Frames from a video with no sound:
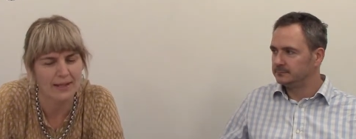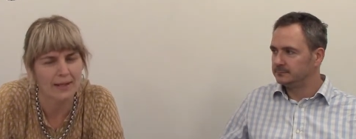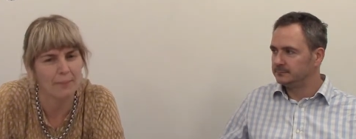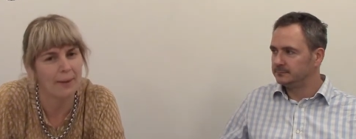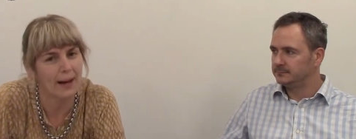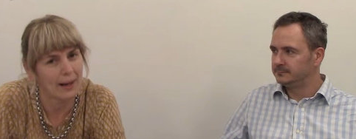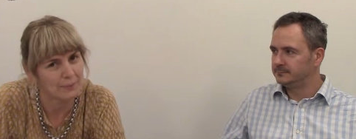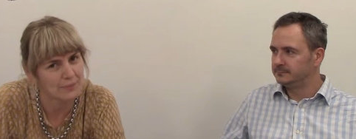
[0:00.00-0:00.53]
Speaker 1: they
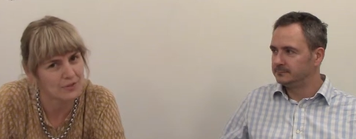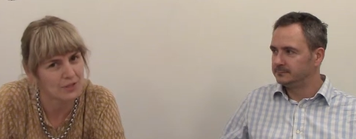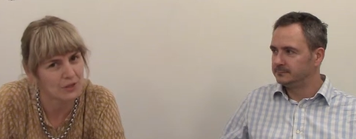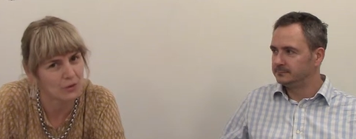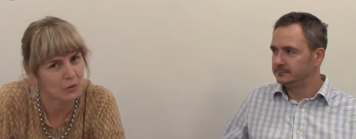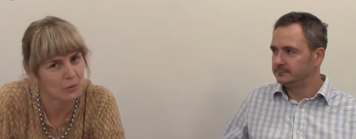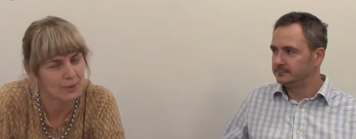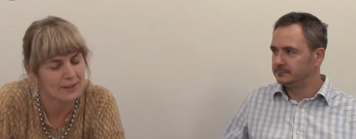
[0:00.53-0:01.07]
perhaps don't
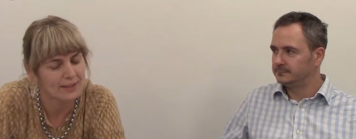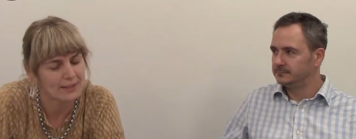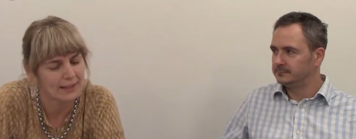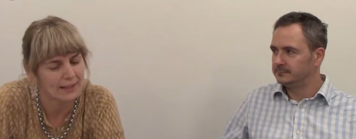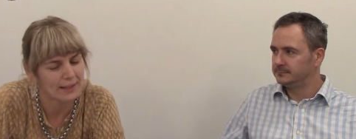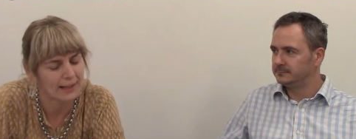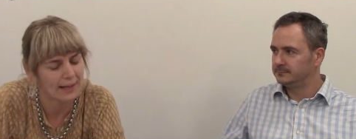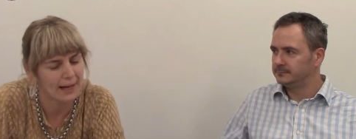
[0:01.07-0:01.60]
normally
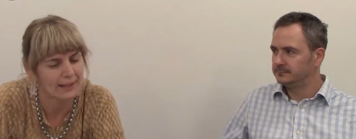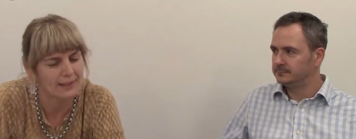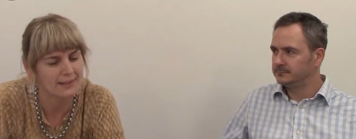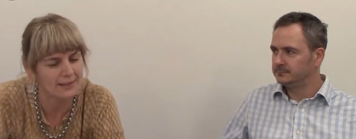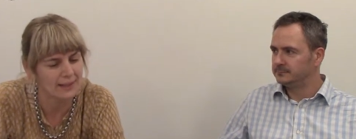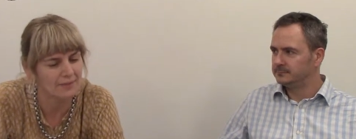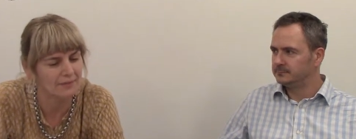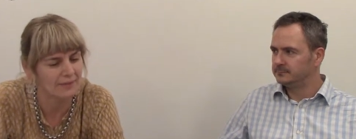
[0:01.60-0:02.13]
see, and it's
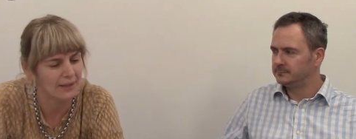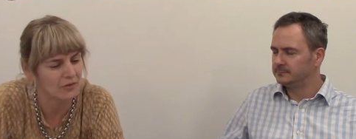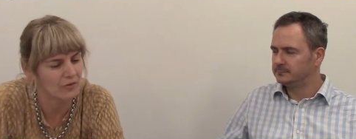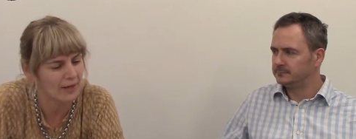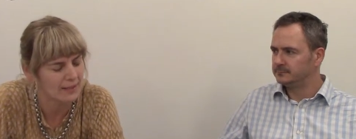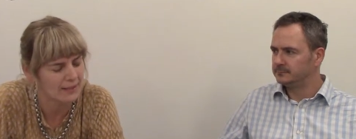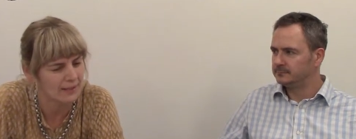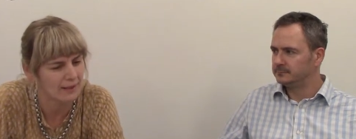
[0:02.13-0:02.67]
definitely
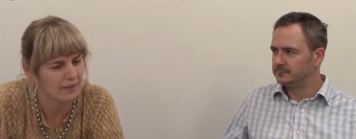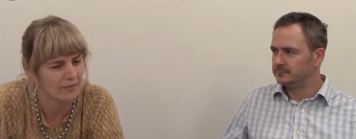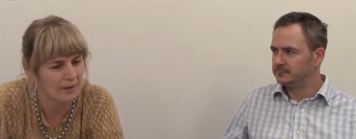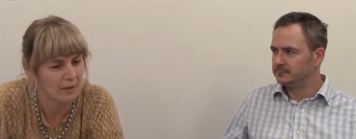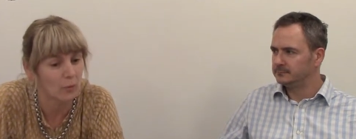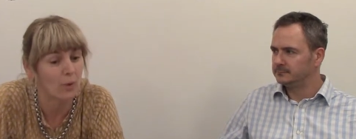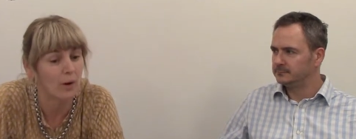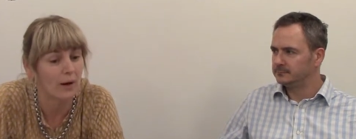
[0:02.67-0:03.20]
attracting a really
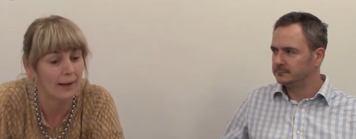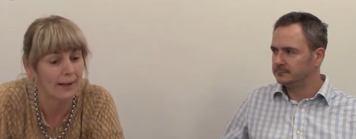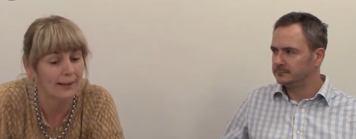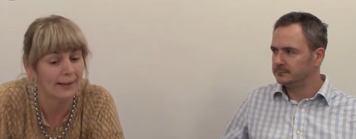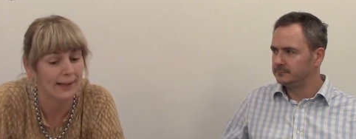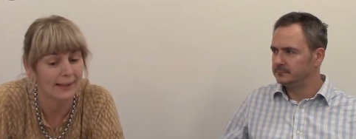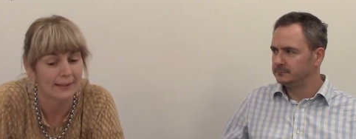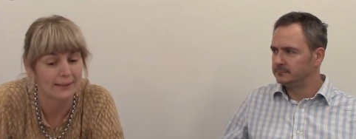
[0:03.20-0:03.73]
wide
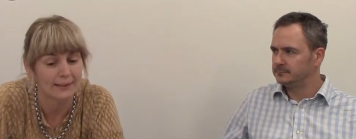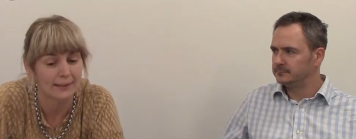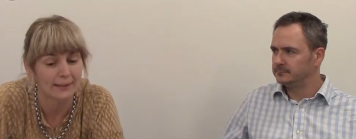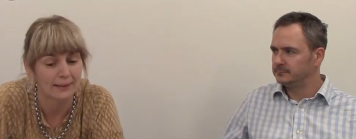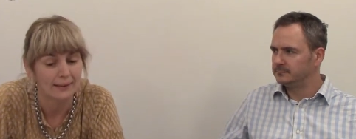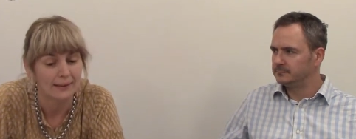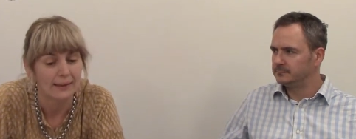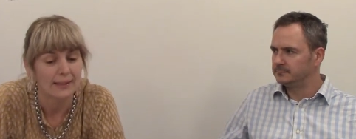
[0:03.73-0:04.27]
and uh,
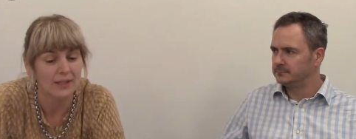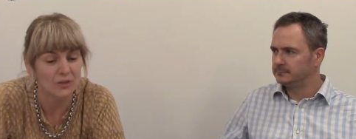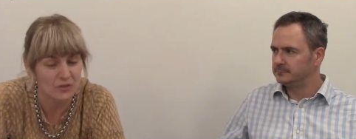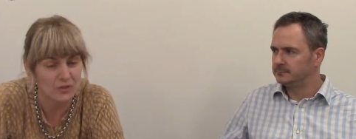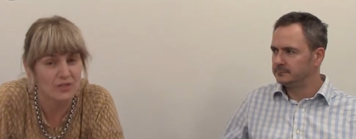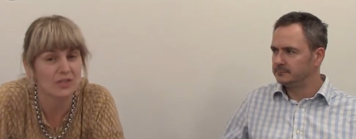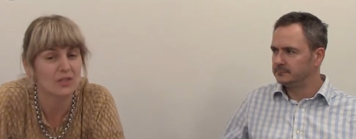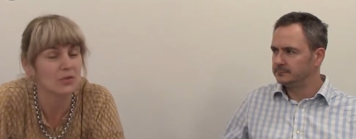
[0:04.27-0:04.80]

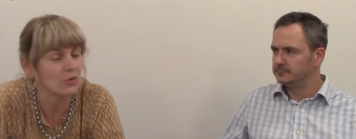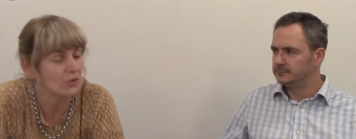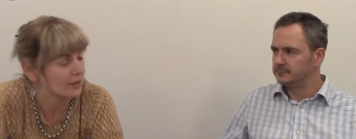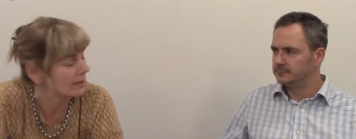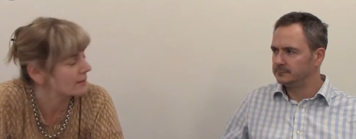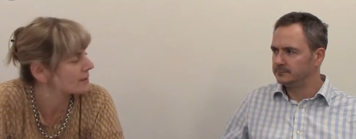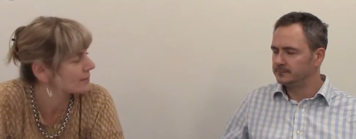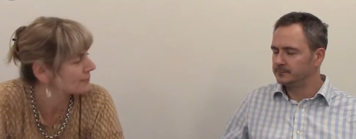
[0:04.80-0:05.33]
interested
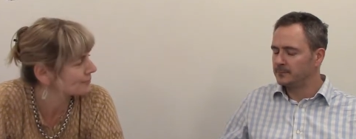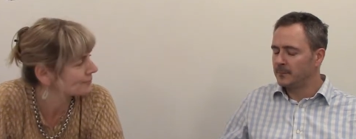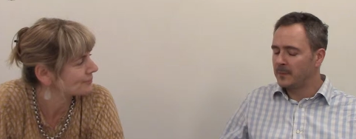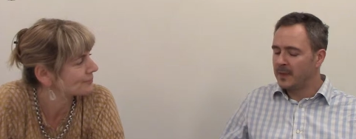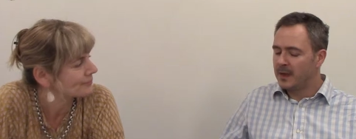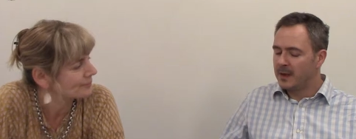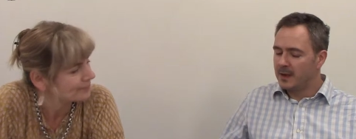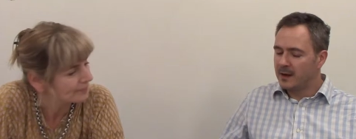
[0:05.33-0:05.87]
audience.
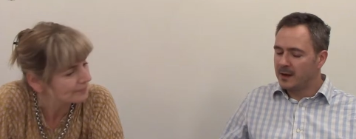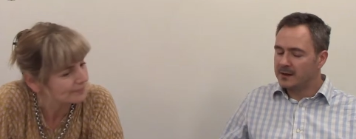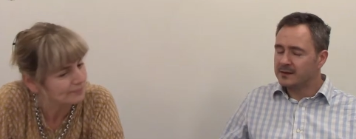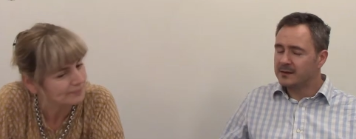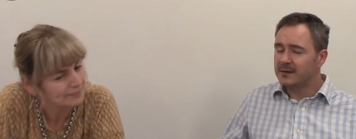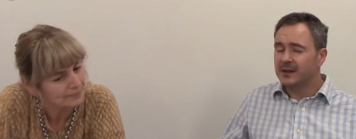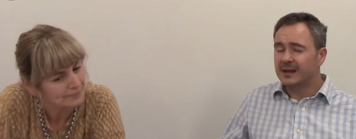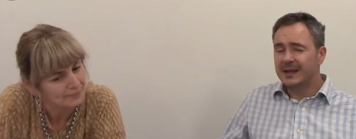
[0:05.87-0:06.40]

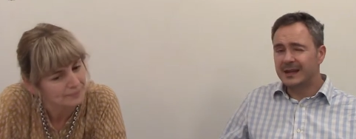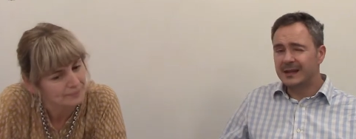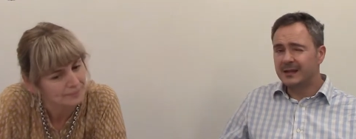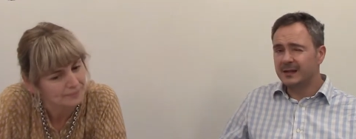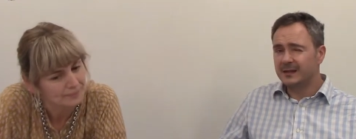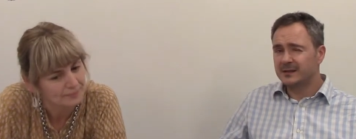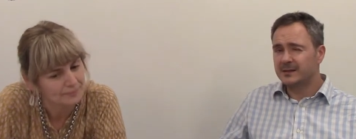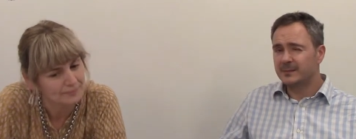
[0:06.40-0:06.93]
Speaker 2: And the key
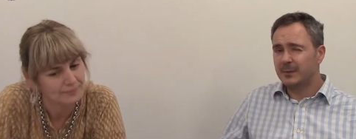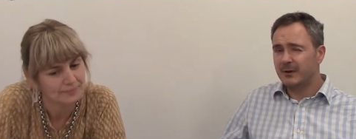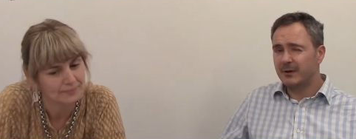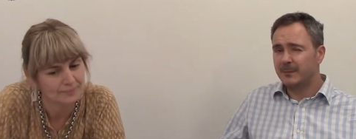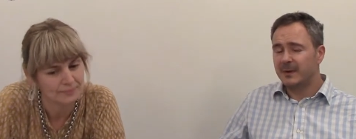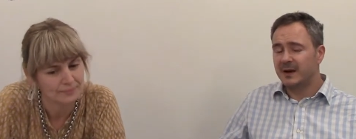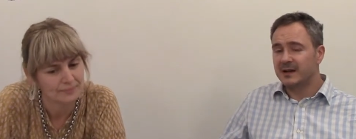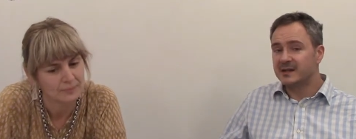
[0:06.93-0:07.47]
thing to bear
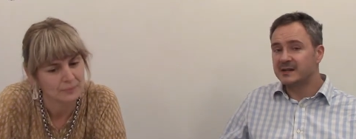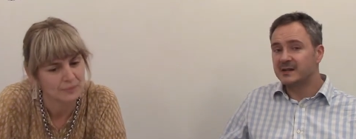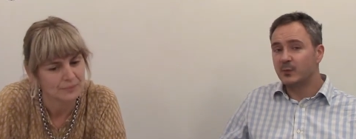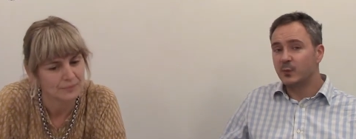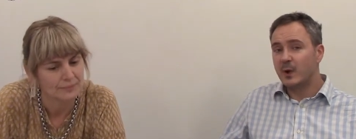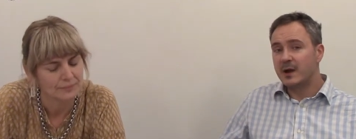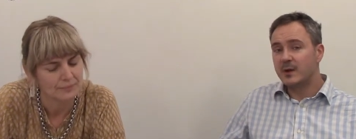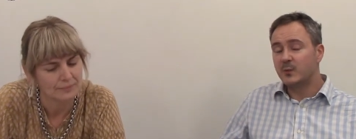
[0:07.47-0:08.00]
in mind is the
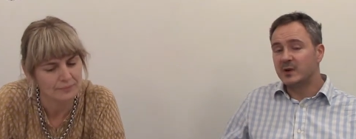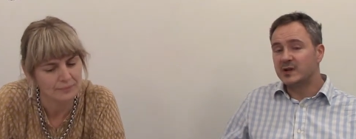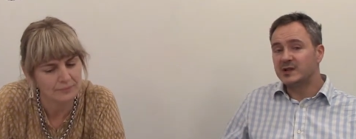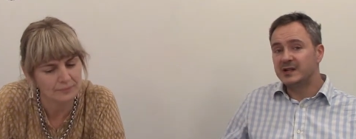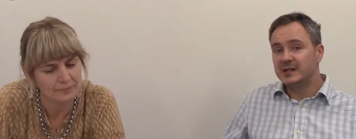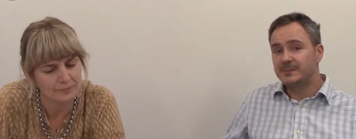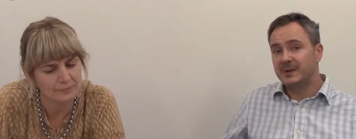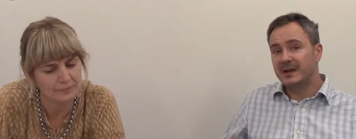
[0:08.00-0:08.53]
way in which
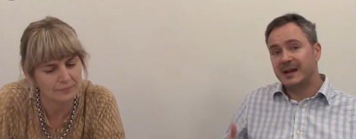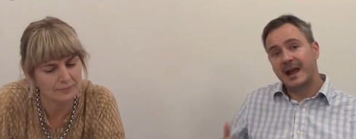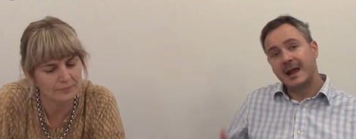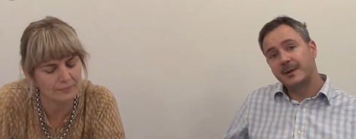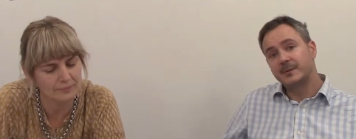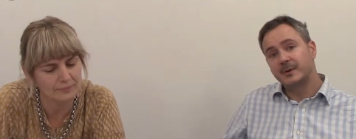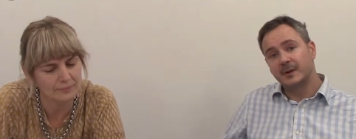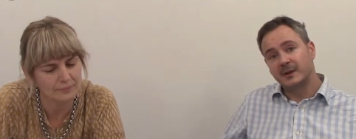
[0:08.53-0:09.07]
he's been
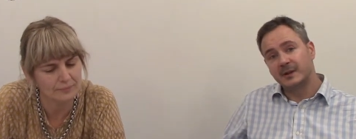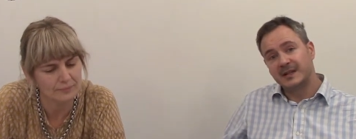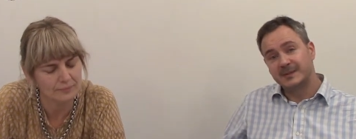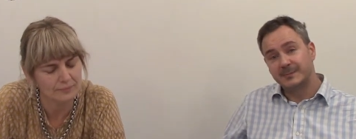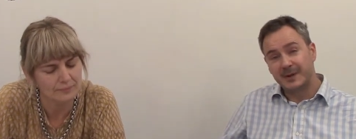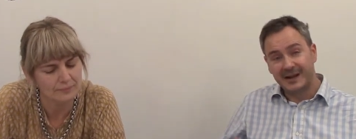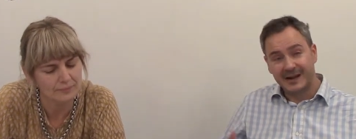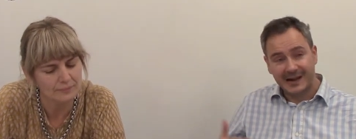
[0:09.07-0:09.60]
able, he's
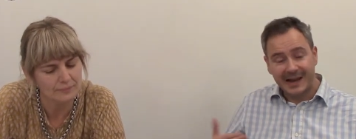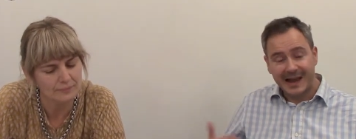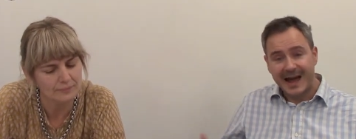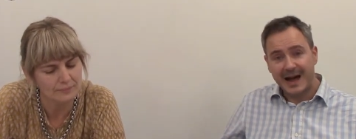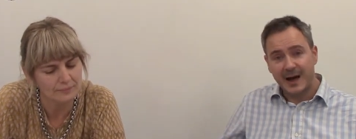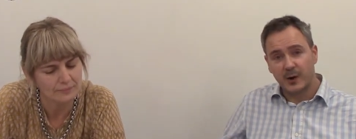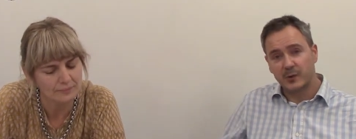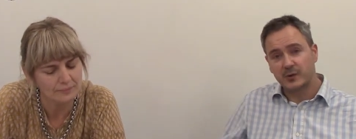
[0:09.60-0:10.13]
been
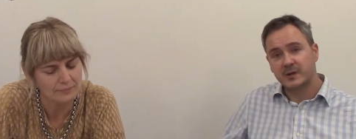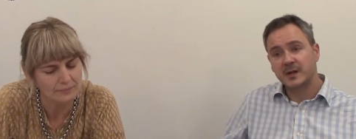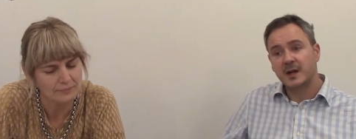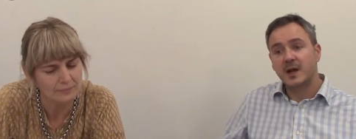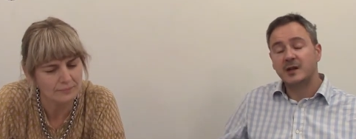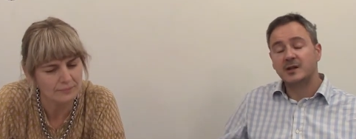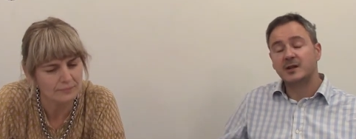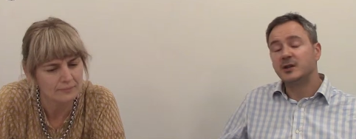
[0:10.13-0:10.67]
allowed
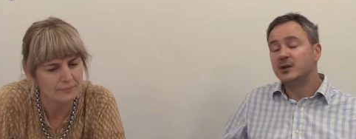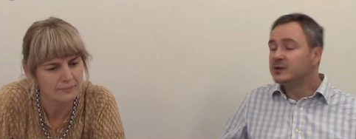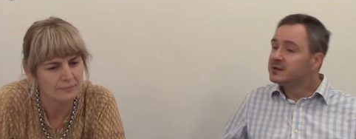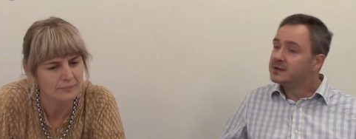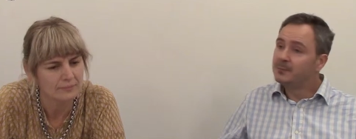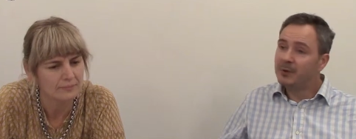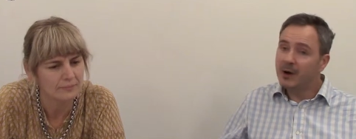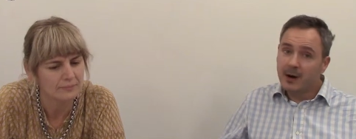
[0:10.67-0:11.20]
to use
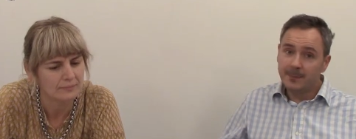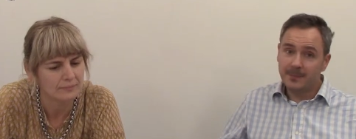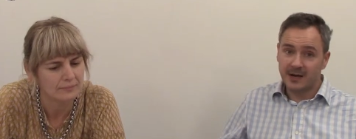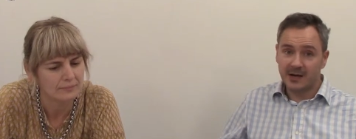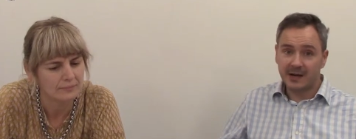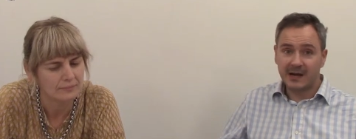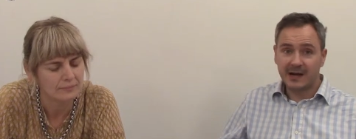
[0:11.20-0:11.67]
the permanent